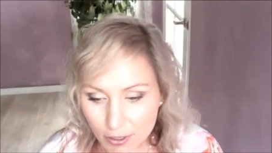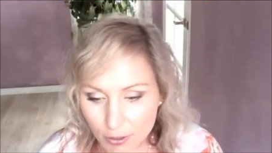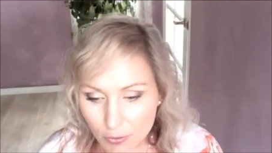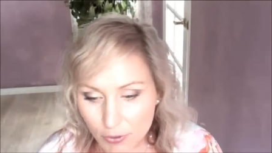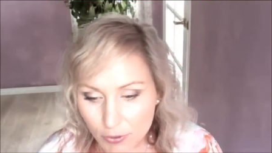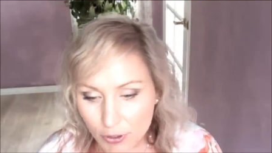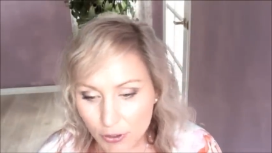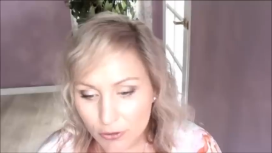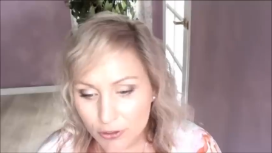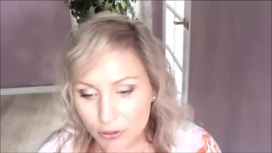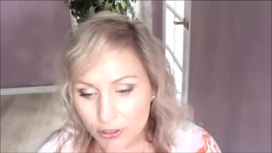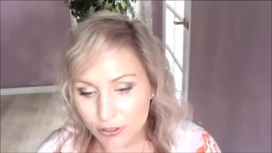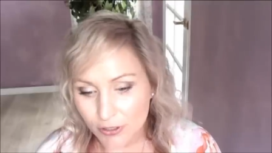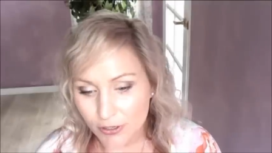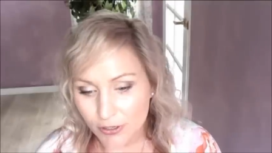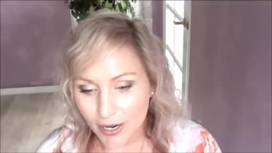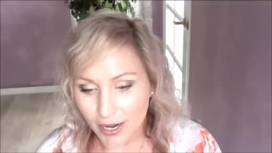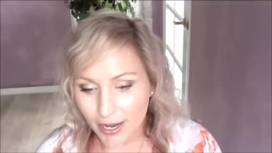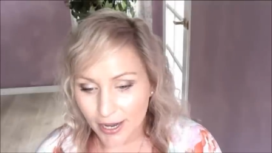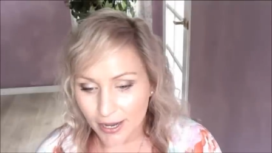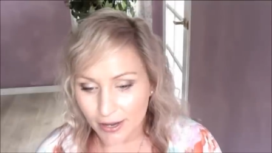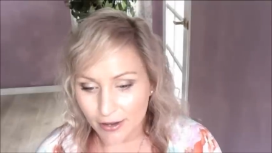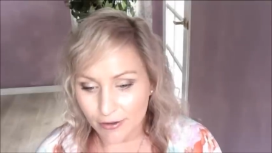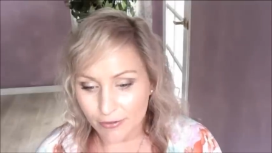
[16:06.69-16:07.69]
We also
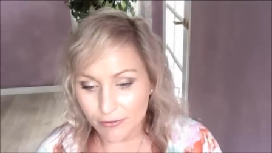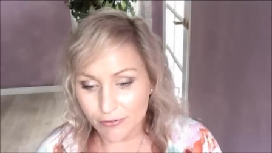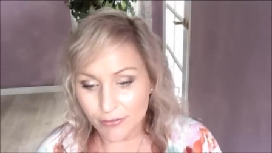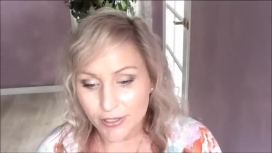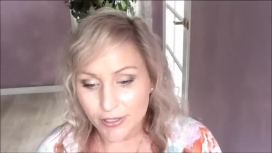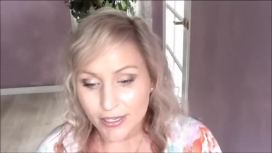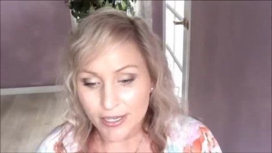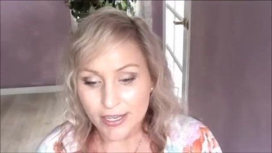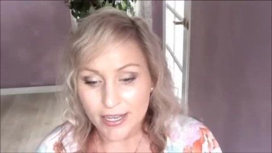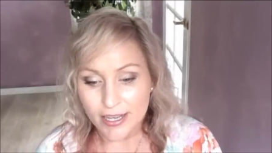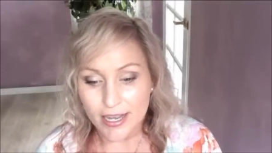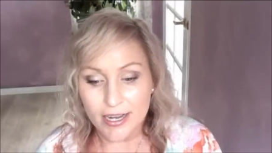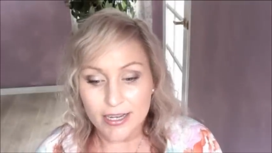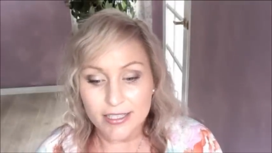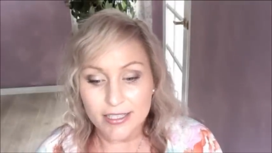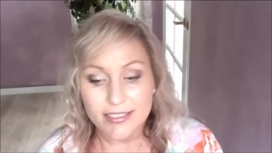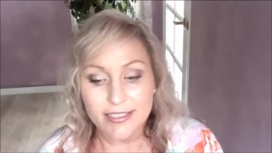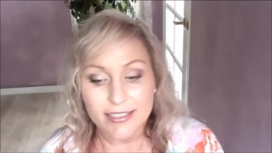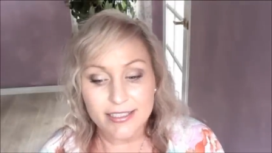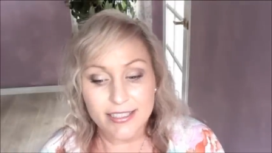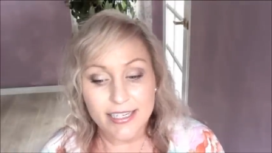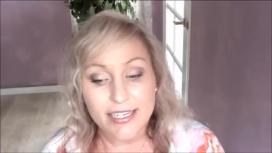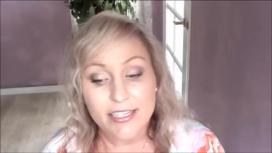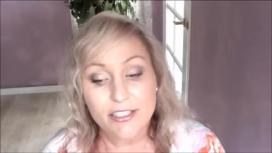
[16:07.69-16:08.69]
have uh,
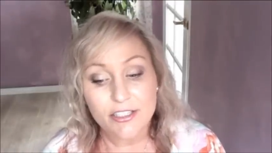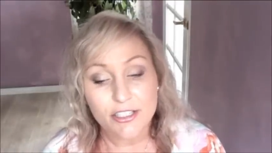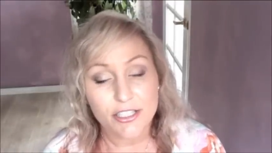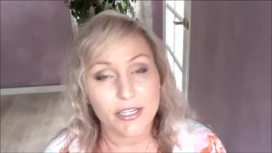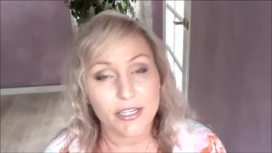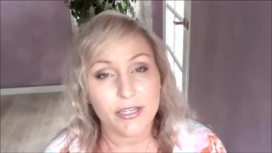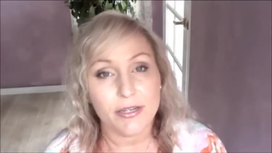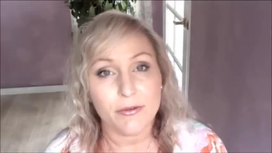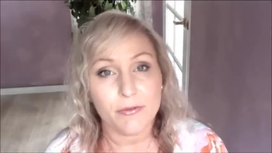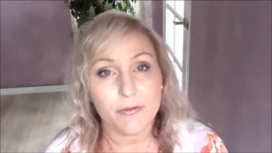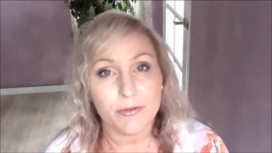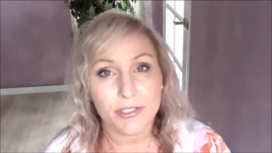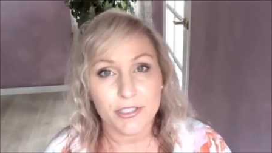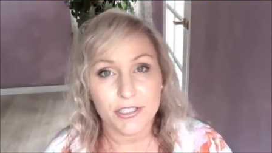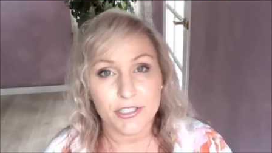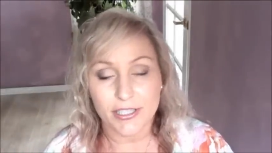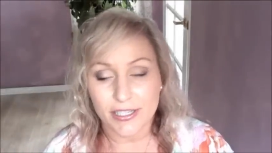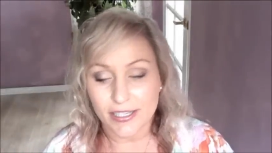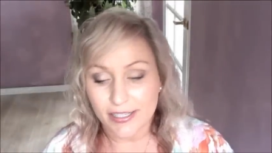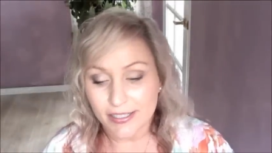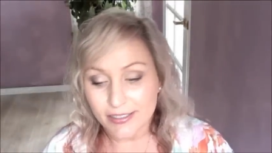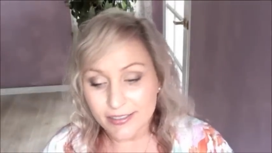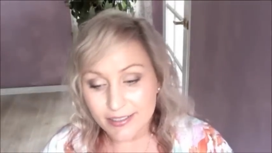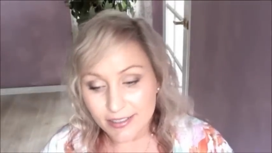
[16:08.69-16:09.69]
Dainichi, which
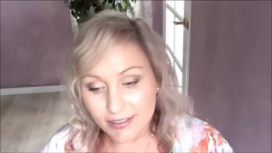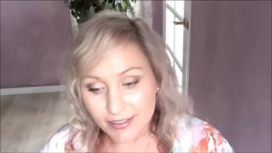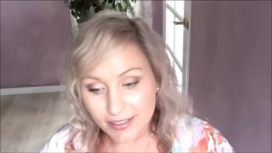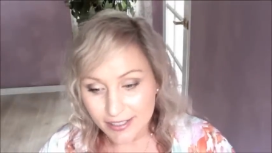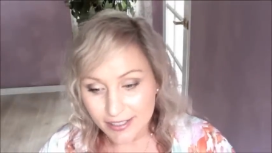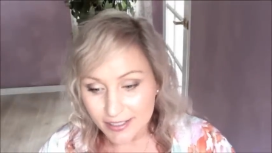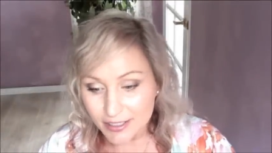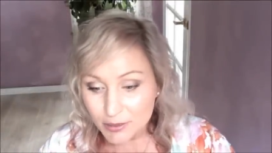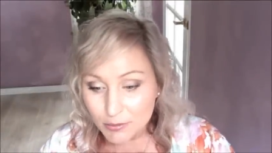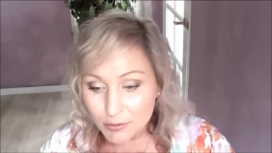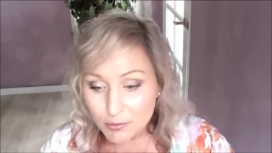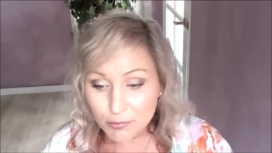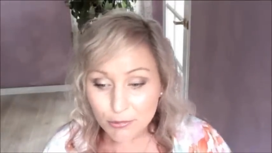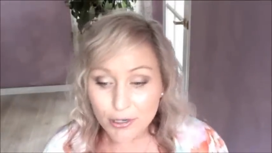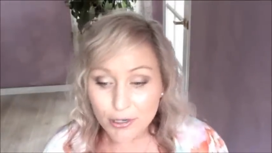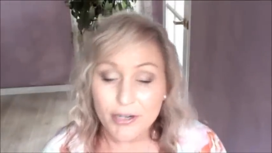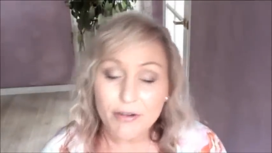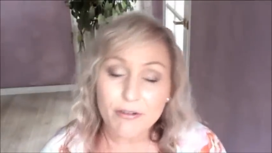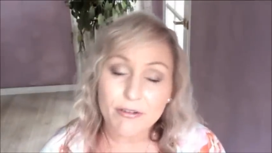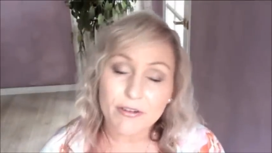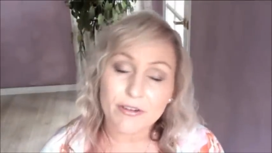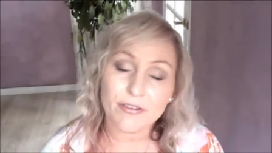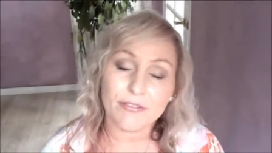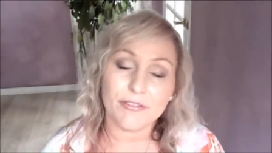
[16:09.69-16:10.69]
is the
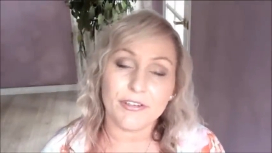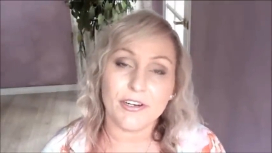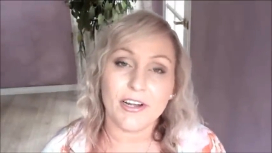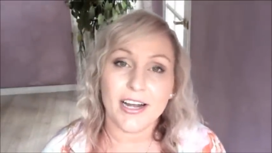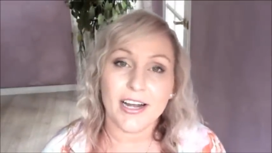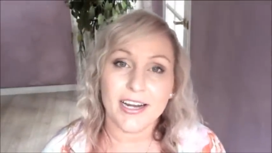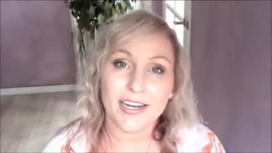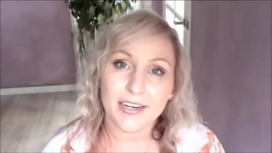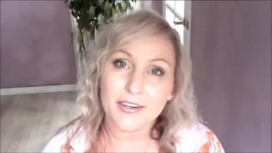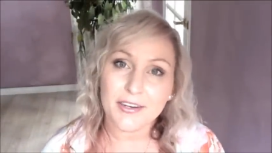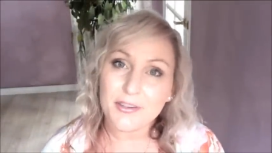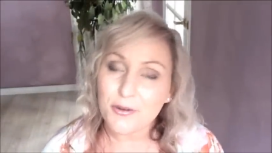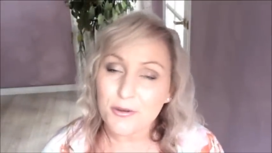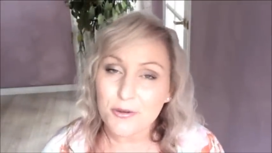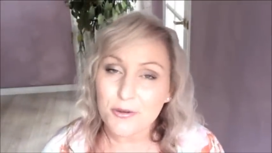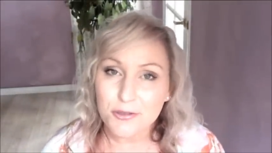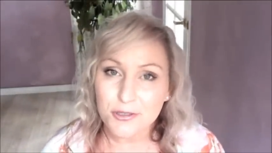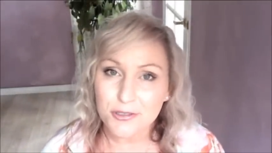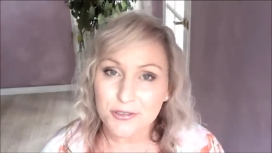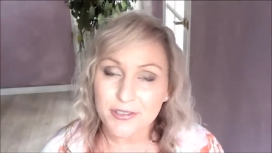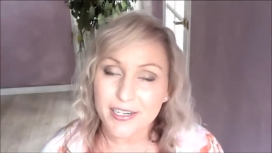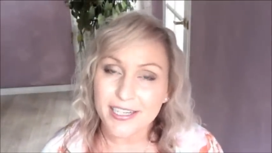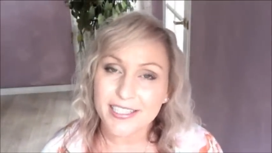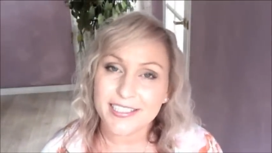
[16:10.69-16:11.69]
spreader of light in all
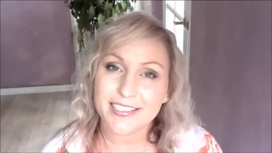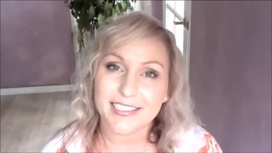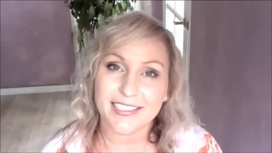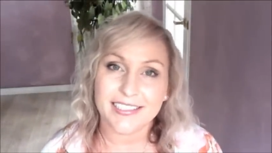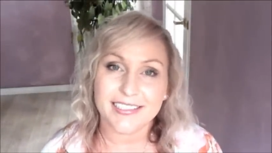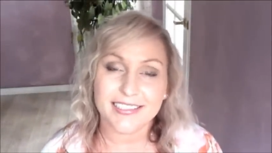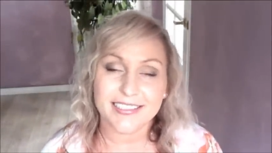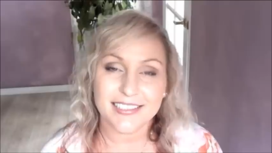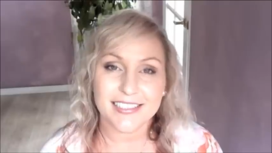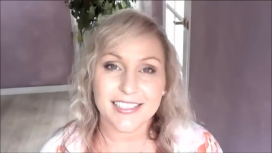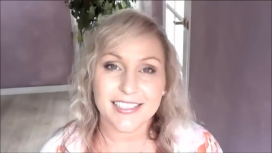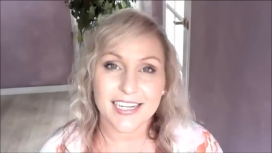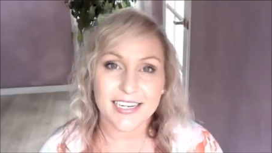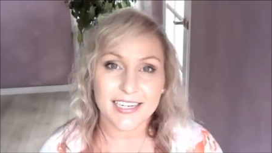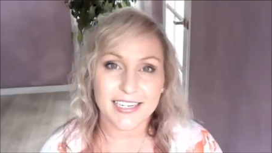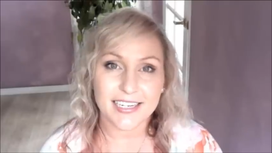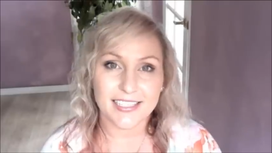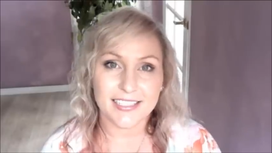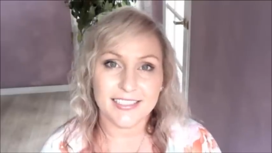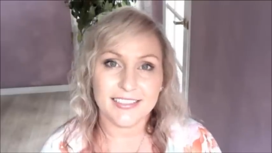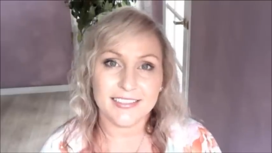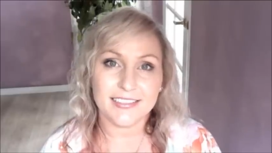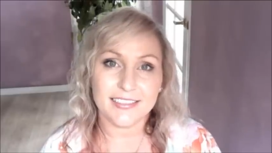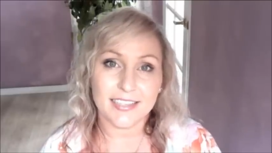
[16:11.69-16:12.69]
directions, and that
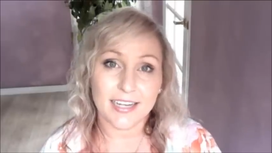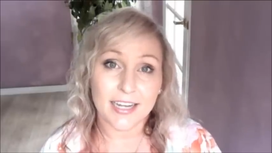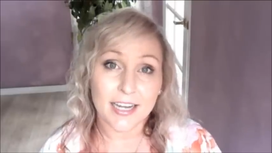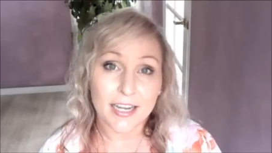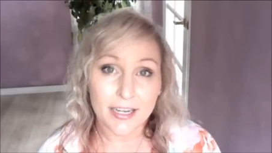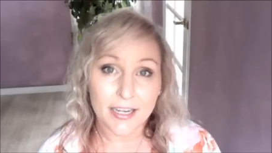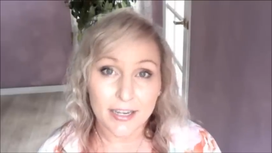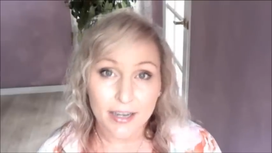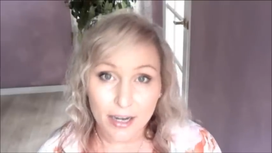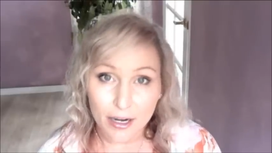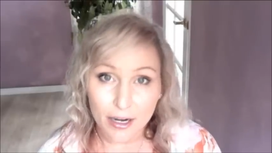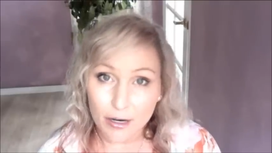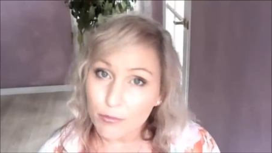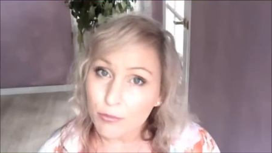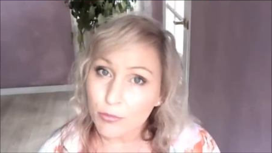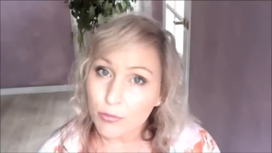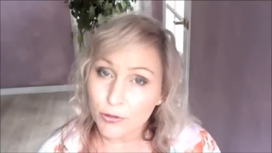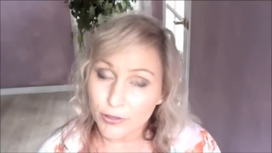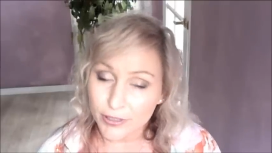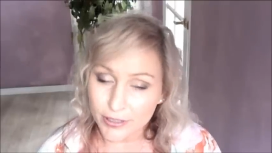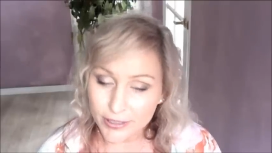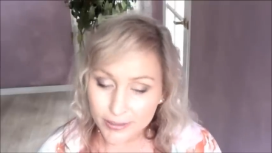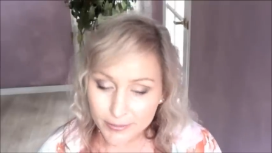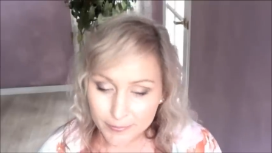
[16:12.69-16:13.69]
is a uh,
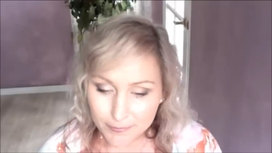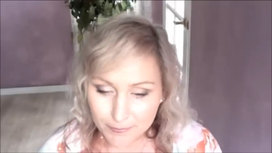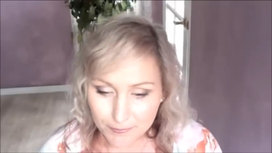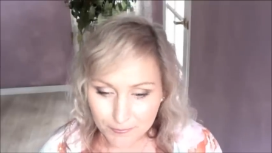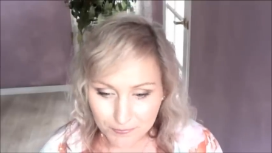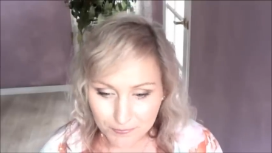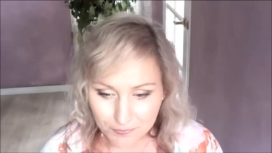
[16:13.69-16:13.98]
Buddha